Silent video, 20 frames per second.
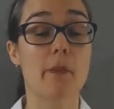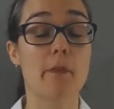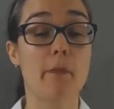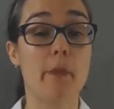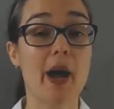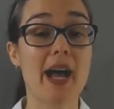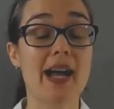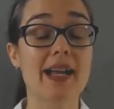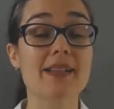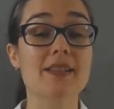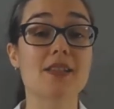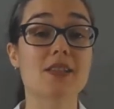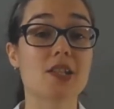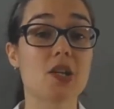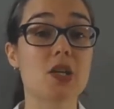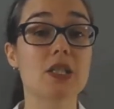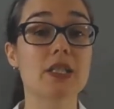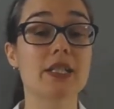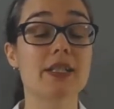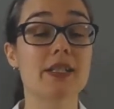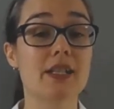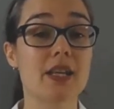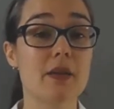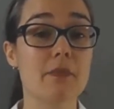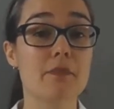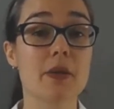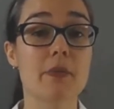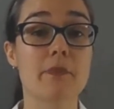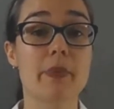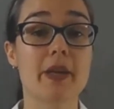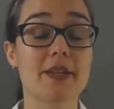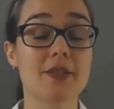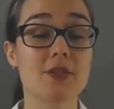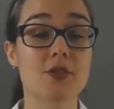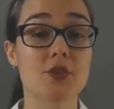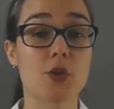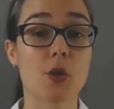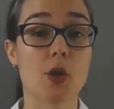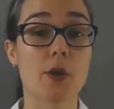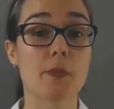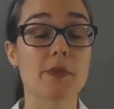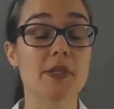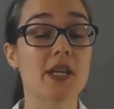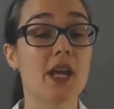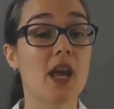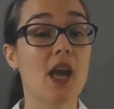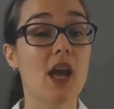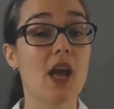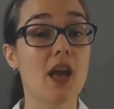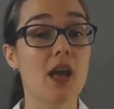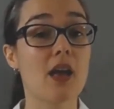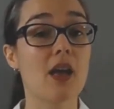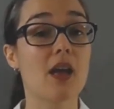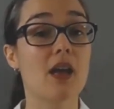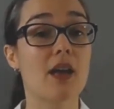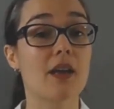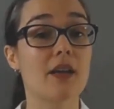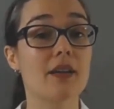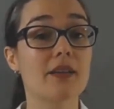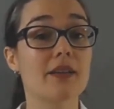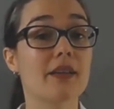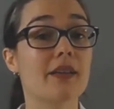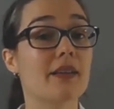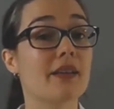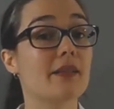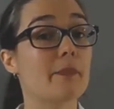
but solid timber benchtops are